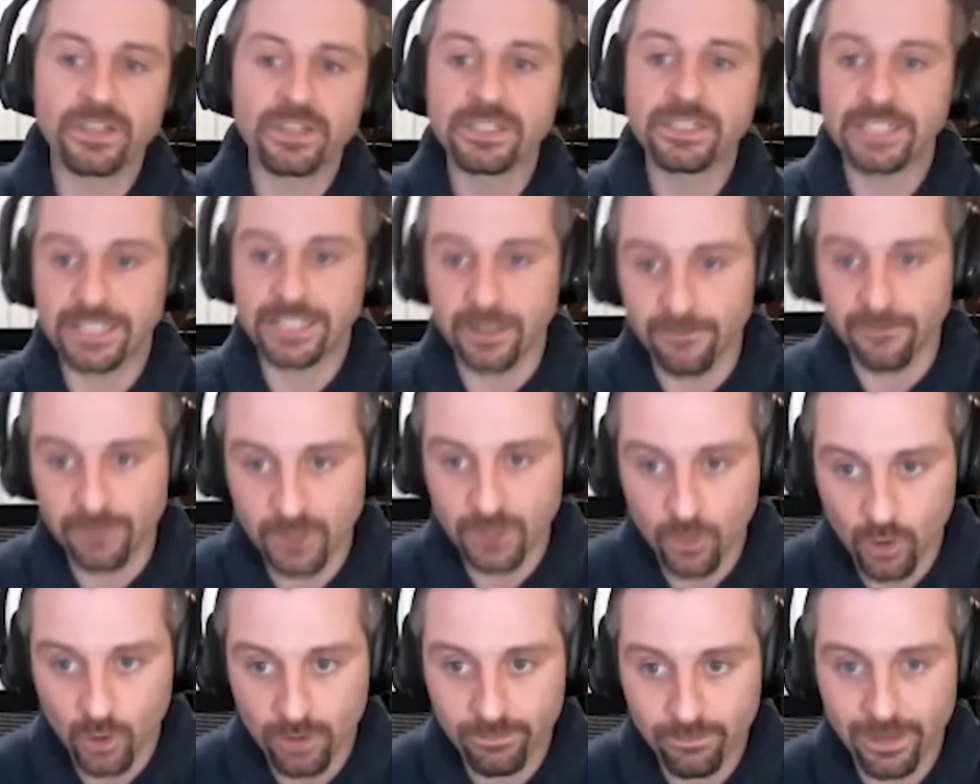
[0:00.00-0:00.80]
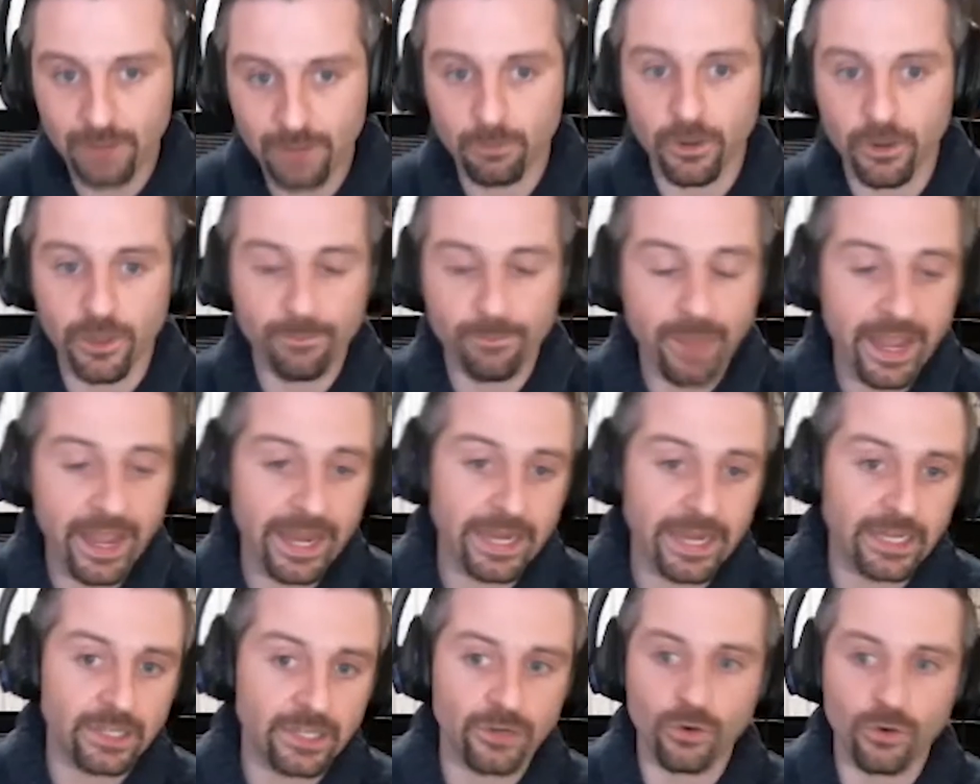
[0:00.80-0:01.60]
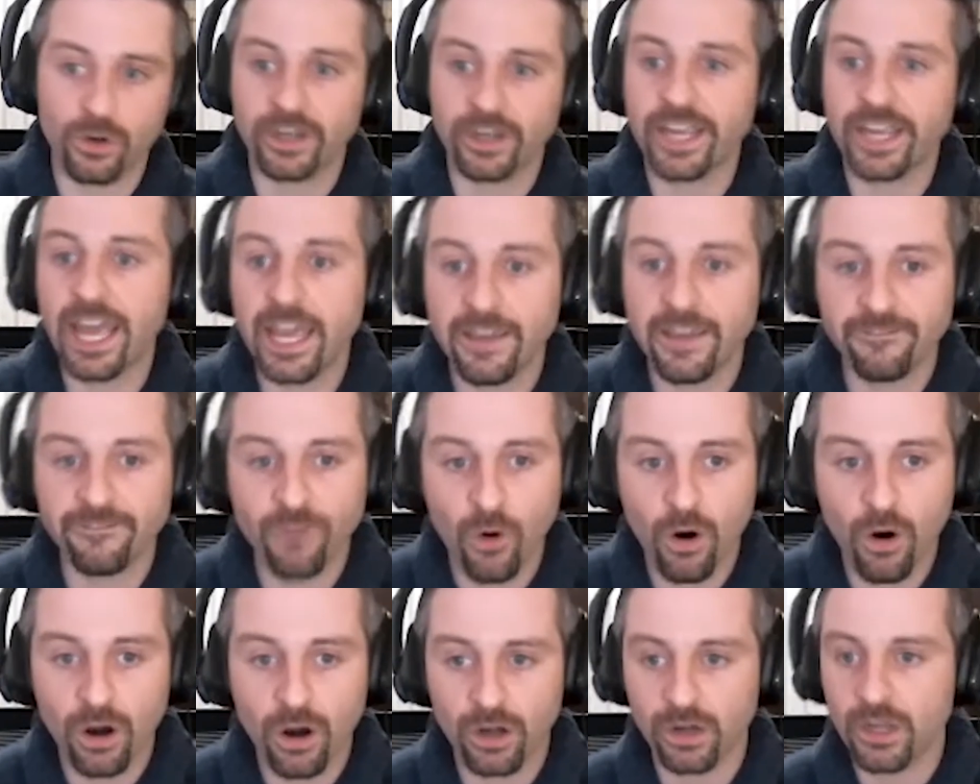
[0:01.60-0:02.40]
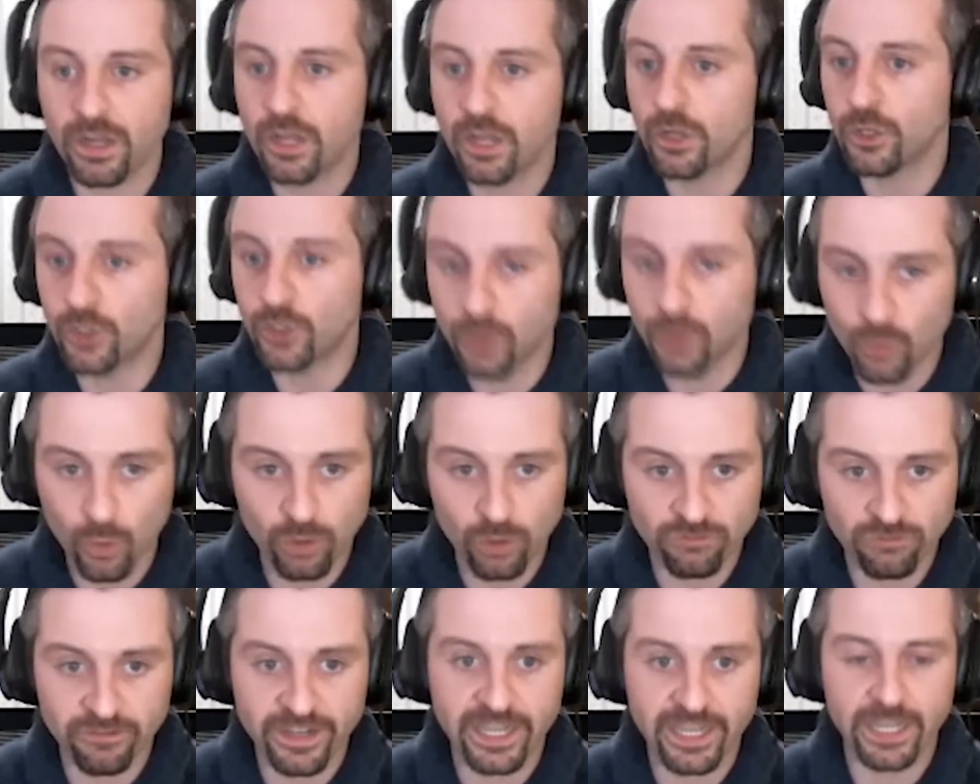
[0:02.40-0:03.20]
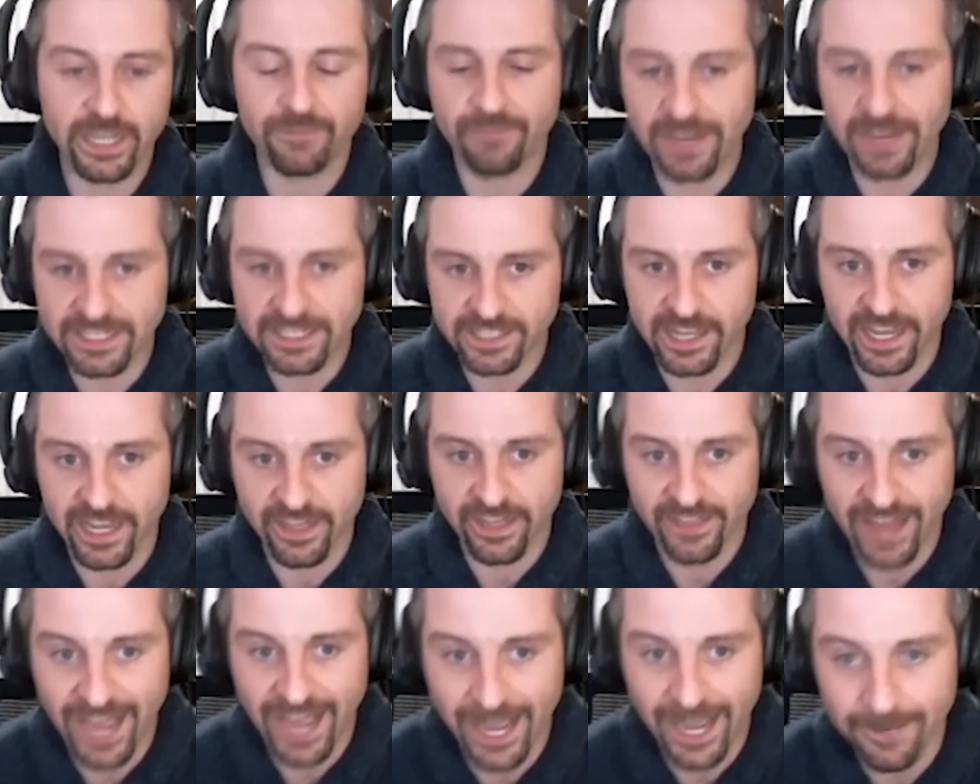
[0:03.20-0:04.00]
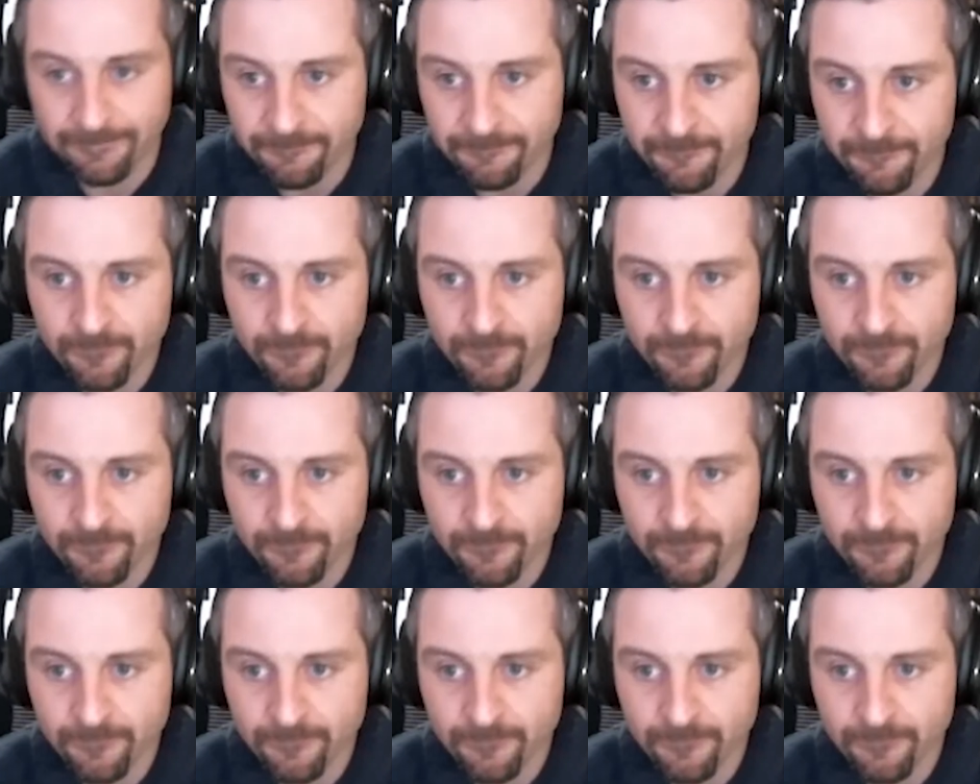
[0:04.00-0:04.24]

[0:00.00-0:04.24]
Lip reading: self-adornment with paint or cave art, jewelry, things like that.